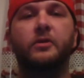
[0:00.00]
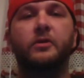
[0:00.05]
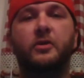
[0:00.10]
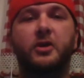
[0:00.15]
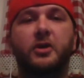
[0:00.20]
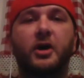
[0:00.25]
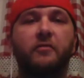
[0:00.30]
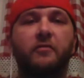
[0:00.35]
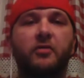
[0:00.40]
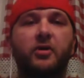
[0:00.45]

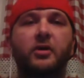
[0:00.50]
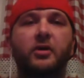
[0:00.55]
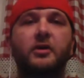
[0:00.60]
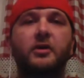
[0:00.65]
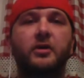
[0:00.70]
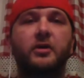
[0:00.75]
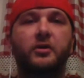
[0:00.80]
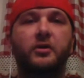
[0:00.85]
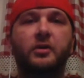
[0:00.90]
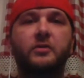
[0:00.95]
cover,
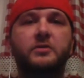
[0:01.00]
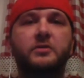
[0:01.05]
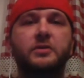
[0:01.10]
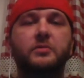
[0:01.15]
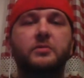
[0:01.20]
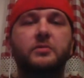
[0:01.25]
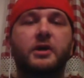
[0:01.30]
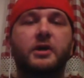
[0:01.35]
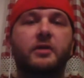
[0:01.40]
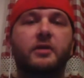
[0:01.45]
your
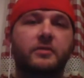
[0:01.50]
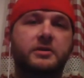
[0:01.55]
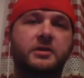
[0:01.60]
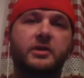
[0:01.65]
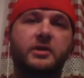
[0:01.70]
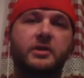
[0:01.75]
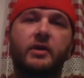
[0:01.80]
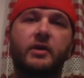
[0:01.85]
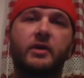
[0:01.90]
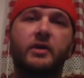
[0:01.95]
YouTube cover. So
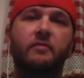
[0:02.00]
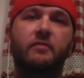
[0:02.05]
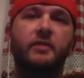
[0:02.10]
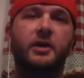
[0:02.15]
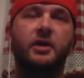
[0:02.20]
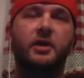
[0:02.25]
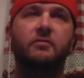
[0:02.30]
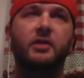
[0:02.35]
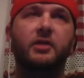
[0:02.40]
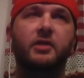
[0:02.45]
you have a
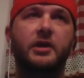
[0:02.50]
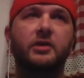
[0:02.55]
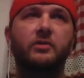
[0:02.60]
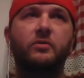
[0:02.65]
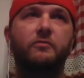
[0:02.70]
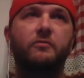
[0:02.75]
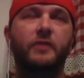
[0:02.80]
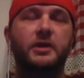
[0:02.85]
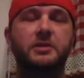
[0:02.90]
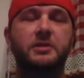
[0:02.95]
cover like you do
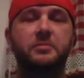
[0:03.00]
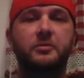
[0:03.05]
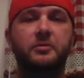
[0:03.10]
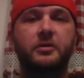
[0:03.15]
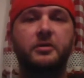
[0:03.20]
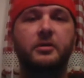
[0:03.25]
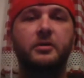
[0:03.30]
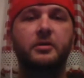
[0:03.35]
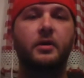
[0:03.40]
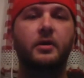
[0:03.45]
on
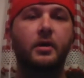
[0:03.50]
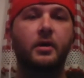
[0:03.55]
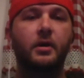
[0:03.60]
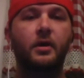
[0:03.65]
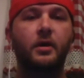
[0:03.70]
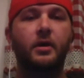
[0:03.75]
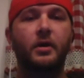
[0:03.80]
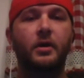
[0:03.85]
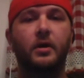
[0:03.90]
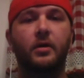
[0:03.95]
Facebook.
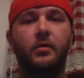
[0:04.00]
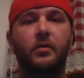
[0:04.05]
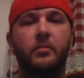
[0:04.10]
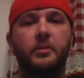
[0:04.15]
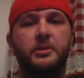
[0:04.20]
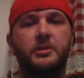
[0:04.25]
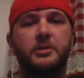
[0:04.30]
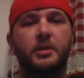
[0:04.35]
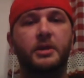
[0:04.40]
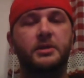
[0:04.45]

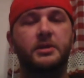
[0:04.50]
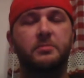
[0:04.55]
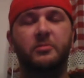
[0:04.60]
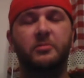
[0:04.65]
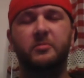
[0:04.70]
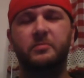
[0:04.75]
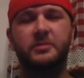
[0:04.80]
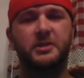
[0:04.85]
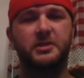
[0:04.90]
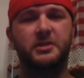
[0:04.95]
It's
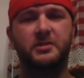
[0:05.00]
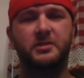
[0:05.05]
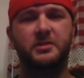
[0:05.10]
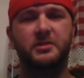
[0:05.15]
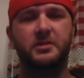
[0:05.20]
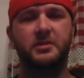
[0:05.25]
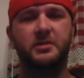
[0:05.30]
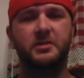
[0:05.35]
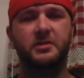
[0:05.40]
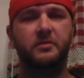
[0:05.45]
just a
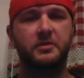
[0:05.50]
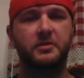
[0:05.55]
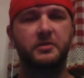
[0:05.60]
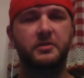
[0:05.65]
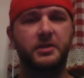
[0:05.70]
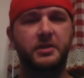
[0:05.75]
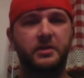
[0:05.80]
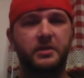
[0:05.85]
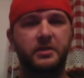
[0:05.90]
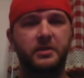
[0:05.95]
different
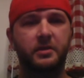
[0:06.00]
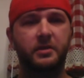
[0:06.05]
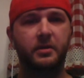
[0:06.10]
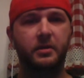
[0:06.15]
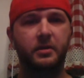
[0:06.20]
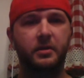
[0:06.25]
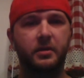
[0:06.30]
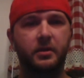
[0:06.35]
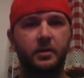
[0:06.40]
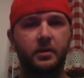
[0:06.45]
size.
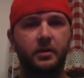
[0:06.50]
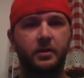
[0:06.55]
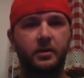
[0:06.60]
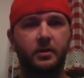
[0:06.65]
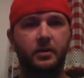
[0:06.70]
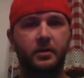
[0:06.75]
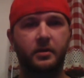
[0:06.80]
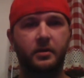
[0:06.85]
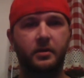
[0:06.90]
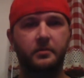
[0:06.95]

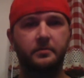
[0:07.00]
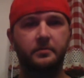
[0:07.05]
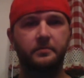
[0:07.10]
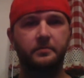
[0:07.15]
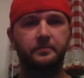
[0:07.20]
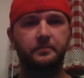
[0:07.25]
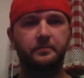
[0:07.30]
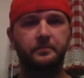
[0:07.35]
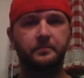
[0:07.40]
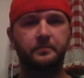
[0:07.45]
And
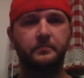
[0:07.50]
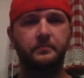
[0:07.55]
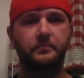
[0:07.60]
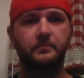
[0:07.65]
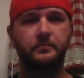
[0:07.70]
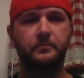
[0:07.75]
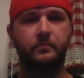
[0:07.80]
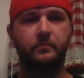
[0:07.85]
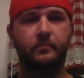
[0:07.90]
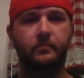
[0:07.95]

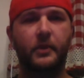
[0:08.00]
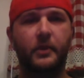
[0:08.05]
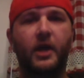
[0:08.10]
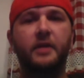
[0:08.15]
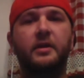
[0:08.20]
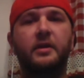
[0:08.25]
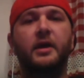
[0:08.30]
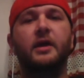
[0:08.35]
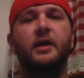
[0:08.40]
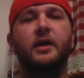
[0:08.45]

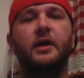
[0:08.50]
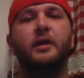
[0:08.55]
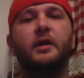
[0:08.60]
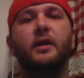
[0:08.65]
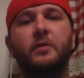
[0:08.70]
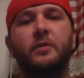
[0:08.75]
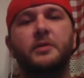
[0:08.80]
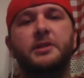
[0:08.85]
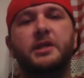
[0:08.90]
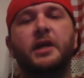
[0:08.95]
then, like
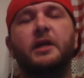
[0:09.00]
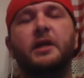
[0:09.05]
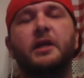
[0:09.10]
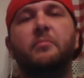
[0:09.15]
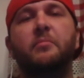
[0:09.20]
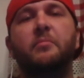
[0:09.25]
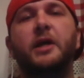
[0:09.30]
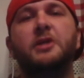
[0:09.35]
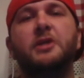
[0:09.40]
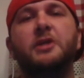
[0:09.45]
I was
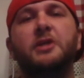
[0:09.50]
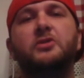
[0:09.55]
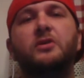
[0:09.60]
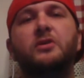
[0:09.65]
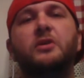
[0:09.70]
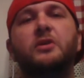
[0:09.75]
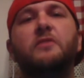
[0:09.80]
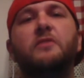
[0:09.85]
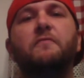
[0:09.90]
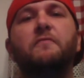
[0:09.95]
saying, make sure
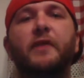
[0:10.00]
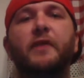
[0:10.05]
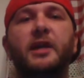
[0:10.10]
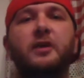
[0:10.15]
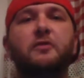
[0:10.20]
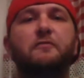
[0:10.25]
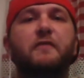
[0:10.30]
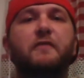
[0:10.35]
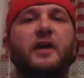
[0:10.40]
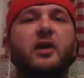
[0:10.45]
your
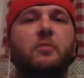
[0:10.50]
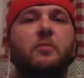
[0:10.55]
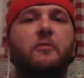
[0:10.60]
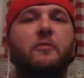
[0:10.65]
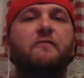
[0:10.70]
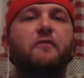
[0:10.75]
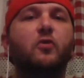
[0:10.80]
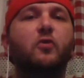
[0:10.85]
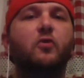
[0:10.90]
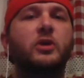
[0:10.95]
video file
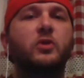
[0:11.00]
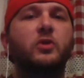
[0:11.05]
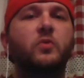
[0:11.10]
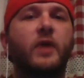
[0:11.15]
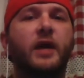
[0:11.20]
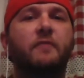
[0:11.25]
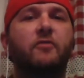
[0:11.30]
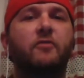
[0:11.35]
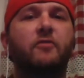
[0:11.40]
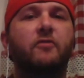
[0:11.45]
before you
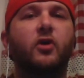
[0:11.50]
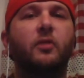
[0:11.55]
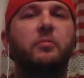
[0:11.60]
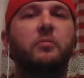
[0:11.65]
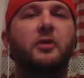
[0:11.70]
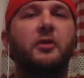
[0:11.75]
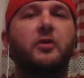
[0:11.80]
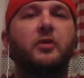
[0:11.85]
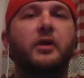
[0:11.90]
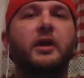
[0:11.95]
ever
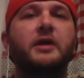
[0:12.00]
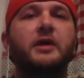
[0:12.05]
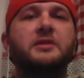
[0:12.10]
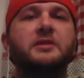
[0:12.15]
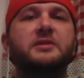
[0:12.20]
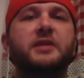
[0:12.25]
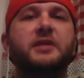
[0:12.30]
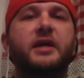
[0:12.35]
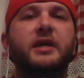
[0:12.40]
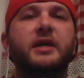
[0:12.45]
upload it
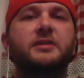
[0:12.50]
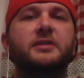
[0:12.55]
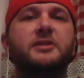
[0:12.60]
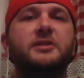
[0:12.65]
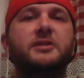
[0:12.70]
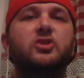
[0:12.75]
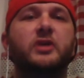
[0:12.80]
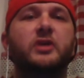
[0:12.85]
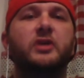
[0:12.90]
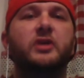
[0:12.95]
is
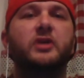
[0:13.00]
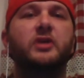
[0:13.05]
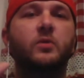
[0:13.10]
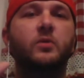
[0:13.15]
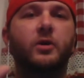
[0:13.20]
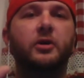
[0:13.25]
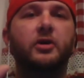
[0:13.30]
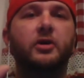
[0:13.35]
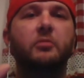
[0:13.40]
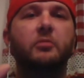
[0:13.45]
your
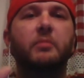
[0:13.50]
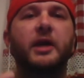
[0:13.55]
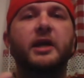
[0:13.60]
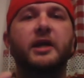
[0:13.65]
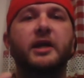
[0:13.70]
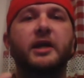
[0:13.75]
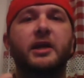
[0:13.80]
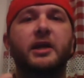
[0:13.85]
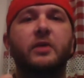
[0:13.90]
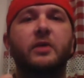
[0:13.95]
keyword, your
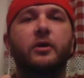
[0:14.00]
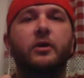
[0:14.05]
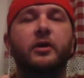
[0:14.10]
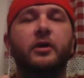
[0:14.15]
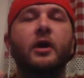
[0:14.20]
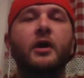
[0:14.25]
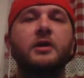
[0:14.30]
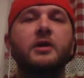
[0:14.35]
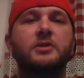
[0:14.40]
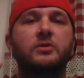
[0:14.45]
main keyword.
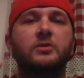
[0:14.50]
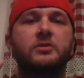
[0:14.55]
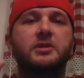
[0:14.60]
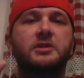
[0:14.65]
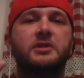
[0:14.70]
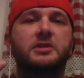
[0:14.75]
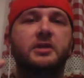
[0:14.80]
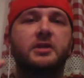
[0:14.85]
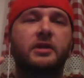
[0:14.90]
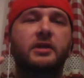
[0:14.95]
So
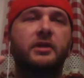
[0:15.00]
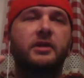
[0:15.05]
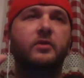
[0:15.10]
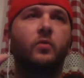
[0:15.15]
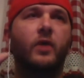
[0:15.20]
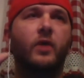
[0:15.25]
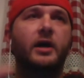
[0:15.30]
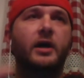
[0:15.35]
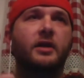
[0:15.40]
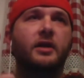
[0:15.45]
just
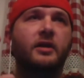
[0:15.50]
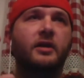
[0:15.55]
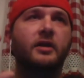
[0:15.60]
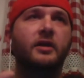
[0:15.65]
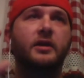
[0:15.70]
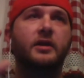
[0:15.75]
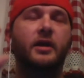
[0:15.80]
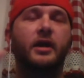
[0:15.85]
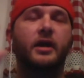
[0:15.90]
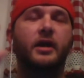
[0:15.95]
right
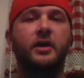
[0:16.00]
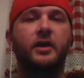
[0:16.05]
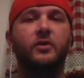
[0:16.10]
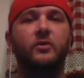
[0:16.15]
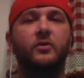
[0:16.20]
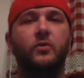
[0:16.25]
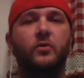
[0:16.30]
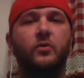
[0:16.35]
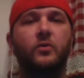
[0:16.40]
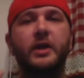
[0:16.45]
click and go
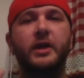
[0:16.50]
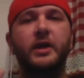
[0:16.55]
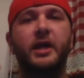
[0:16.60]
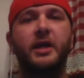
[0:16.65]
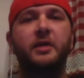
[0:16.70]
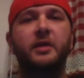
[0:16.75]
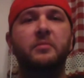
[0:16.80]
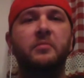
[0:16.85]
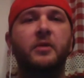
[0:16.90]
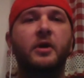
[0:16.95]
to
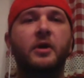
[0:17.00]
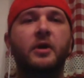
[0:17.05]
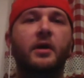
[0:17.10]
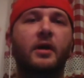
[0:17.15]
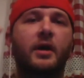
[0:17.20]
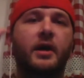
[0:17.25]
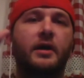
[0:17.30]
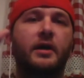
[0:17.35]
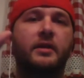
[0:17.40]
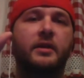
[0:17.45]
rename,
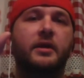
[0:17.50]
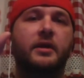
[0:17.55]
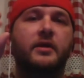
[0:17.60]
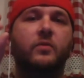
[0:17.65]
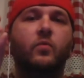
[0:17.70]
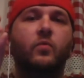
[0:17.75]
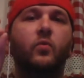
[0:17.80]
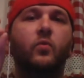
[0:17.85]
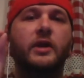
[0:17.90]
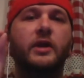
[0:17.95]
and
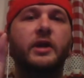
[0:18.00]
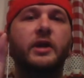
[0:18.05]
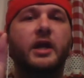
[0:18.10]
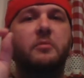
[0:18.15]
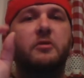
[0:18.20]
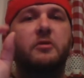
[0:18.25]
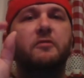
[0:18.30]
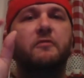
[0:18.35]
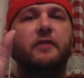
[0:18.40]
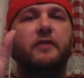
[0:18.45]
then
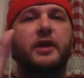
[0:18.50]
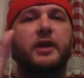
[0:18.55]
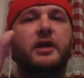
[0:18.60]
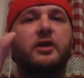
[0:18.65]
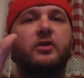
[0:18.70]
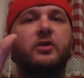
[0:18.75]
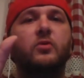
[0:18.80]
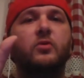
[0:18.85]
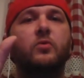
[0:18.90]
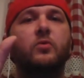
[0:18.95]
rename your
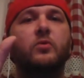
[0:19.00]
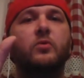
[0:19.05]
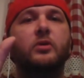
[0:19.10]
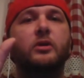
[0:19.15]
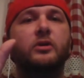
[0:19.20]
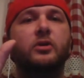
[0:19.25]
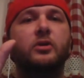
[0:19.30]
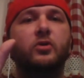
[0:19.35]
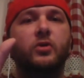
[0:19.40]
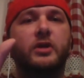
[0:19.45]
video
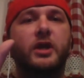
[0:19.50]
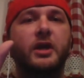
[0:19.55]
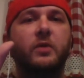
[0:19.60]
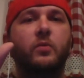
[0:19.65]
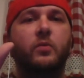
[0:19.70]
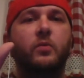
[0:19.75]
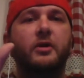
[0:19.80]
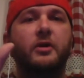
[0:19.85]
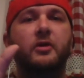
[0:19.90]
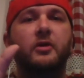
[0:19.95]
your
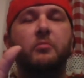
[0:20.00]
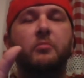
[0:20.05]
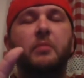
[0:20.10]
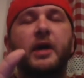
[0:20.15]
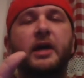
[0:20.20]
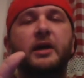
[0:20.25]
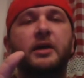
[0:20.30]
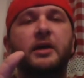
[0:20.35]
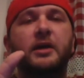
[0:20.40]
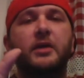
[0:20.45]
keyword, your
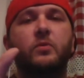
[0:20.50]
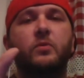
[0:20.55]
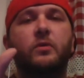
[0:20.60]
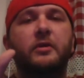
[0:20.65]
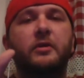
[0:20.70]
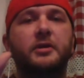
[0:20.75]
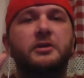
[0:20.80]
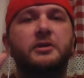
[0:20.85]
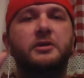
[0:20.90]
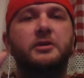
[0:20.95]
main
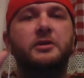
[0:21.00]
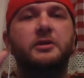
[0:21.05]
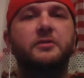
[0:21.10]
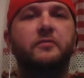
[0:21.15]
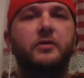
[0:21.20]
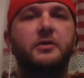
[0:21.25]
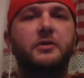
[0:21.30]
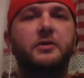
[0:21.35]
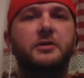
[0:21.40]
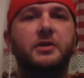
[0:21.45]
keyword that you're
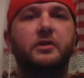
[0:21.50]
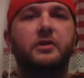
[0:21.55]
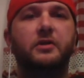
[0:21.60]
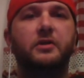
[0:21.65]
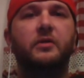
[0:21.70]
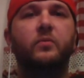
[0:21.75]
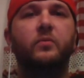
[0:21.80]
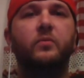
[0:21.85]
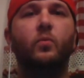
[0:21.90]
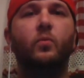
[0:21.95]
focused on,
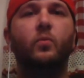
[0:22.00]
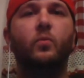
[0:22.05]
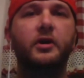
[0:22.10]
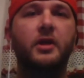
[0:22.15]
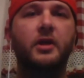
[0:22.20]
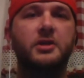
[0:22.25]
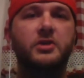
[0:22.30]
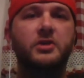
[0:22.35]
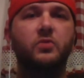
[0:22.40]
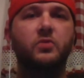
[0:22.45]
the one
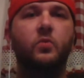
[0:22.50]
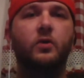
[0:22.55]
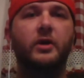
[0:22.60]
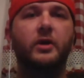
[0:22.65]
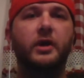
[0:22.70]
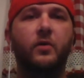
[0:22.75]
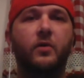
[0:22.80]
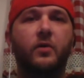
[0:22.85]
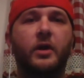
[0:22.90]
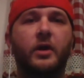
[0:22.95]
that you want
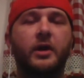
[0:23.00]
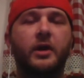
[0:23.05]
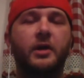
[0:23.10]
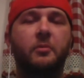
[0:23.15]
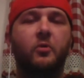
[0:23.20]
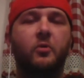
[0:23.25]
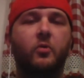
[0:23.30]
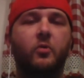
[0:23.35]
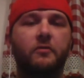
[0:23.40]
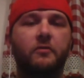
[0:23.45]
to get ranked
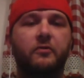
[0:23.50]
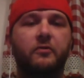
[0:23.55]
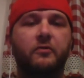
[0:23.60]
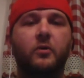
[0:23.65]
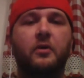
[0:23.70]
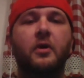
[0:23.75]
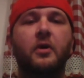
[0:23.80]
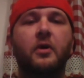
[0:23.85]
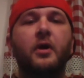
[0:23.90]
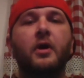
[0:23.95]
#1
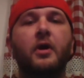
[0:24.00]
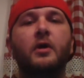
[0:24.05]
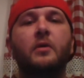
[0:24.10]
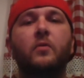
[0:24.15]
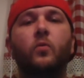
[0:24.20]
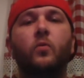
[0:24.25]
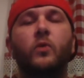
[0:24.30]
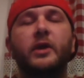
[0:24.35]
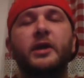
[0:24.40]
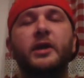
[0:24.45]
for.
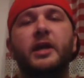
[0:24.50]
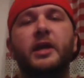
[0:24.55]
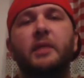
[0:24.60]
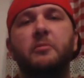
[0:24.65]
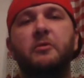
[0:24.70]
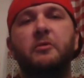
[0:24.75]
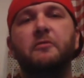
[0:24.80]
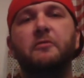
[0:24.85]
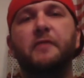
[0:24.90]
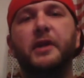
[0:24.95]

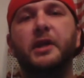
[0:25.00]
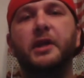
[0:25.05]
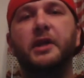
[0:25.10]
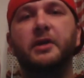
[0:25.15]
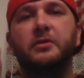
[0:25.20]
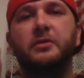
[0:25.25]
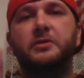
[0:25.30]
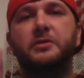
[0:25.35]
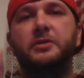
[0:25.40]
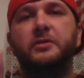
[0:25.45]
Rename your
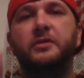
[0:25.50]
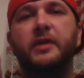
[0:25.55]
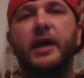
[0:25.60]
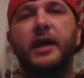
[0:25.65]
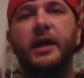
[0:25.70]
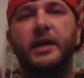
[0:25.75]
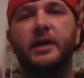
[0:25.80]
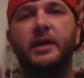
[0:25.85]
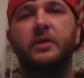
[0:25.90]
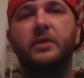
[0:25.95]
video to
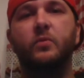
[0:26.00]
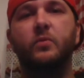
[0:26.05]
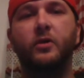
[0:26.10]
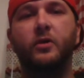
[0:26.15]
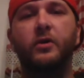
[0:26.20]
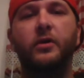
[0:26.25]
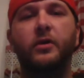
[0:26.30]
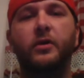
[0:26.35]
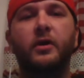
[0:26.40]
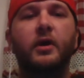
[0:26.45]
that
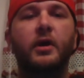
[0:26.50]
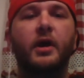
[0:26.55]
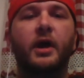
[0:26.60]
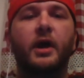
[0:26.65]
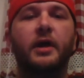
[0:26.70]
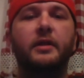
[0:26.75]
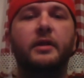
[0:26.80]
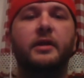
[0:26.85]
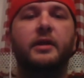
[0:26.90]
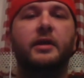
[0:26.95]
keyword,
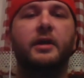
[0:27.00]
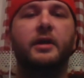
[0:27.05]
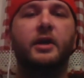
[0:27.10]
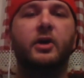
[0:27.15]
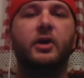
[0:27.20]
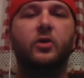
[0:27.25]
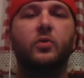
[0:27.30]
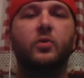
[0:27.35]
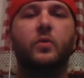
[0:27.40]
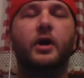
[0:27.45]
and then
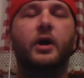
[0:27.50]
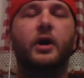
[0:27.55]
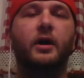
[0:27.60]
go